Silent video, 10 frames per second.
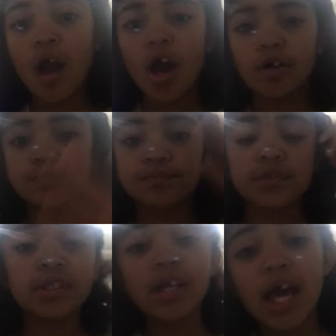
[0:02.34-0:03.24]
Oh,
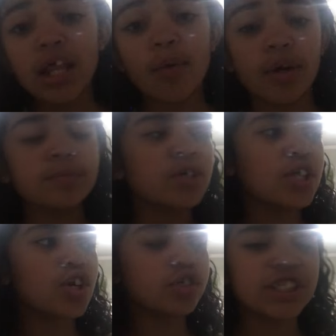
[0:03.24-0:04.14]
hello, welcome to
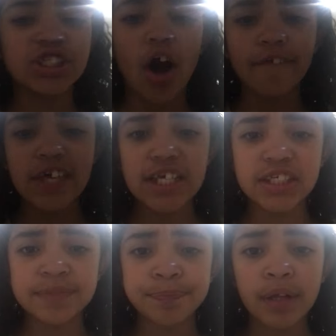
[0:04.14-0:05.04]
the nurse's
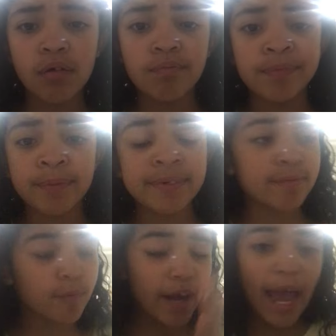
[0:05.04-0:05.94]
office.
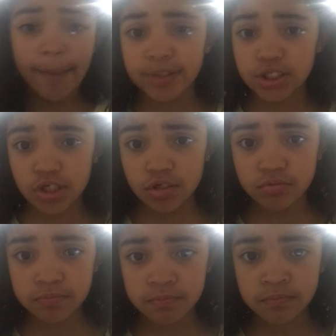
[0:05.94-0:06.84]
What, what happened to
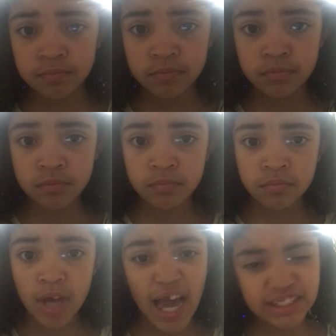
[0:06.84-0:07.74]
you?
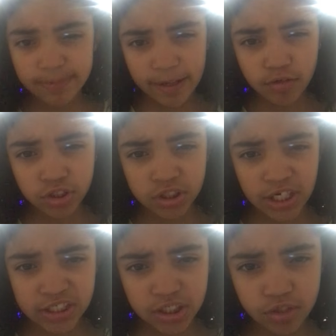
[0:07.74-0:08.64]
A spider was
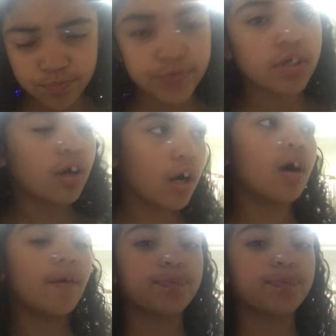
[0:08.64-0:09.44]
chasing you? Uh-huh,